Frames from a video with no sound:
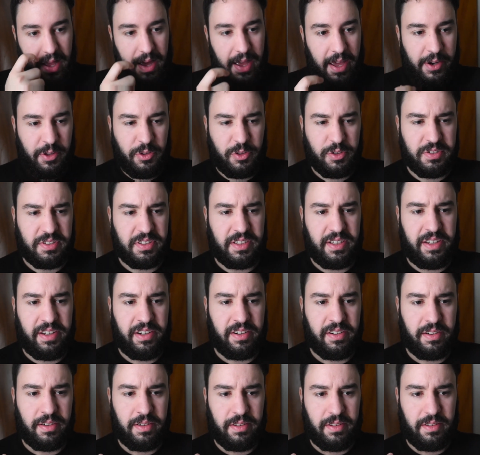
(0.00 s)
And you just
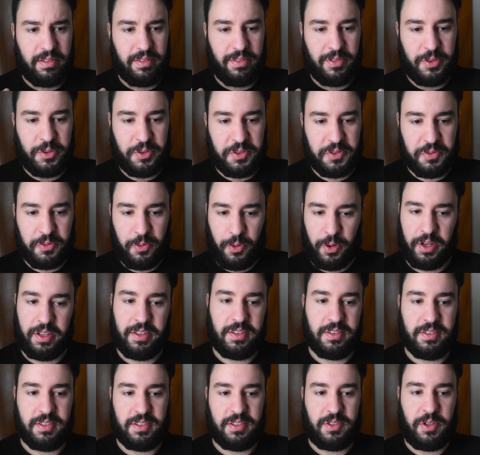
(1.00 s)
hear Luke's
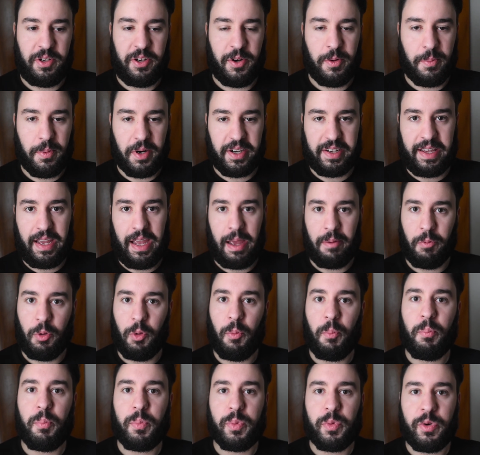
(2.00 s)
voice. You hear Mark Hamill,
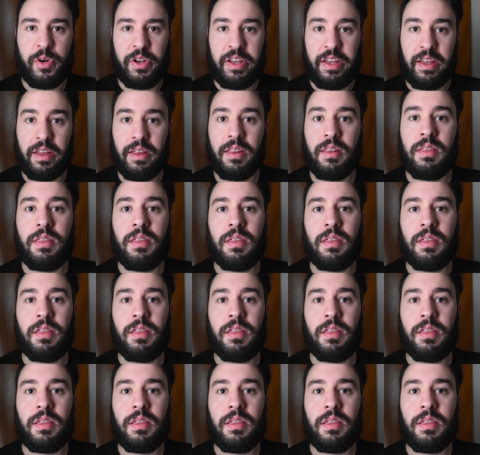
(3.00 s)
breathe.